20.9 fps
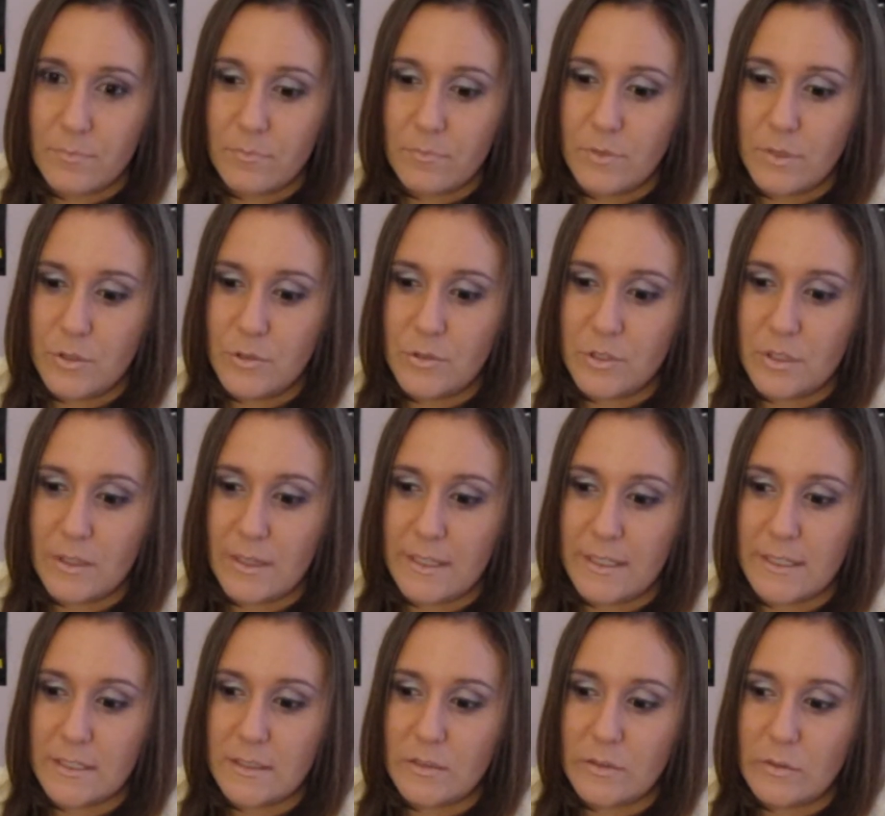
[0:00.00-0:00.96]
usually
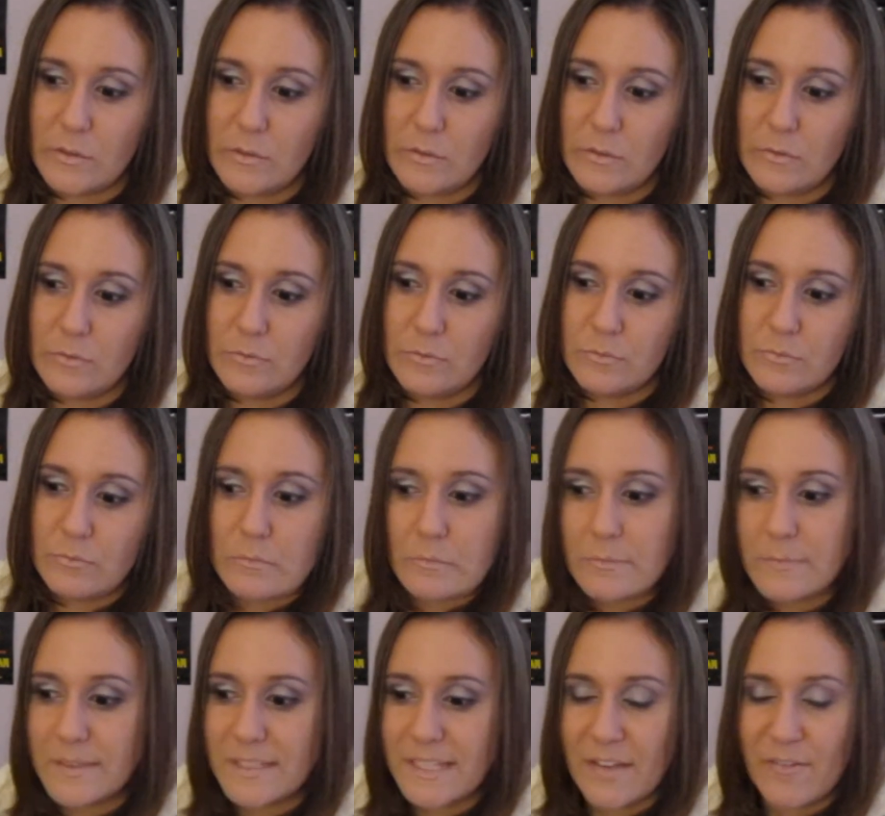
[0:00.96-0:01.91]
like to
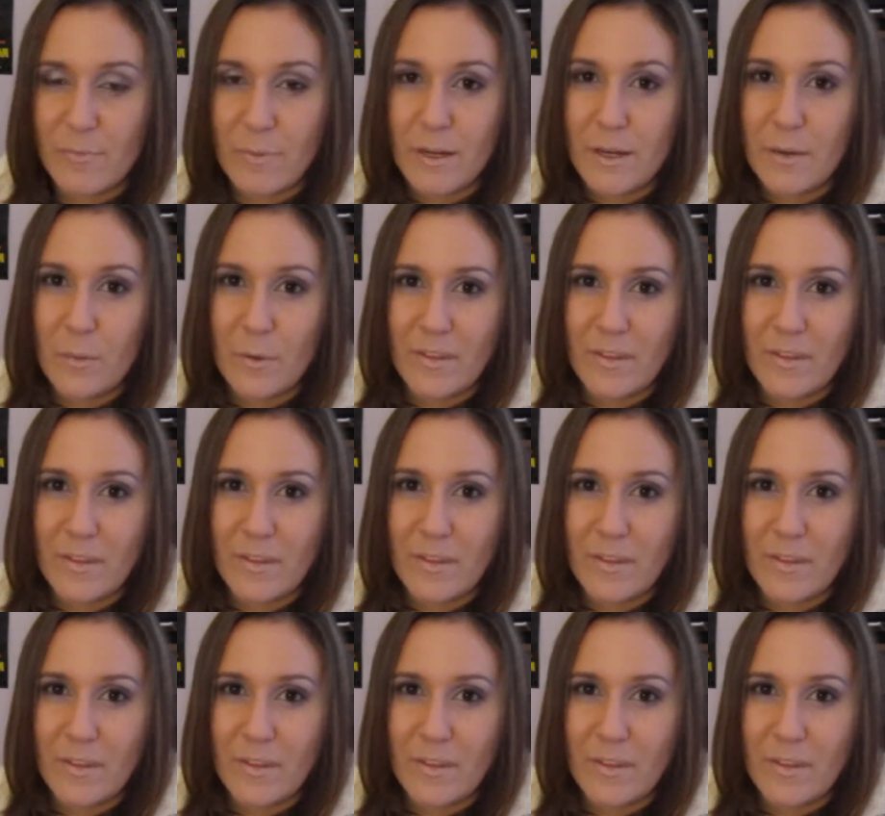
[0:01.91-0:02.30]
save money